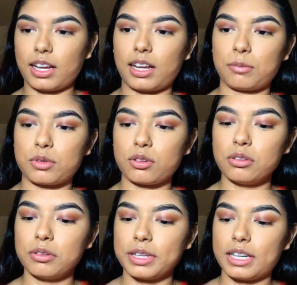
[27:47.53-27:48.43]
I
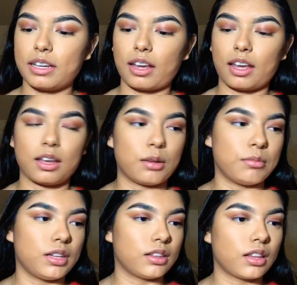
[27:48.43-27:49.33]
absolutely
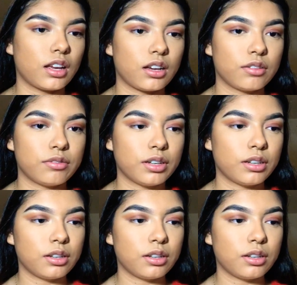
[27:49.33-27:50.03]
am in love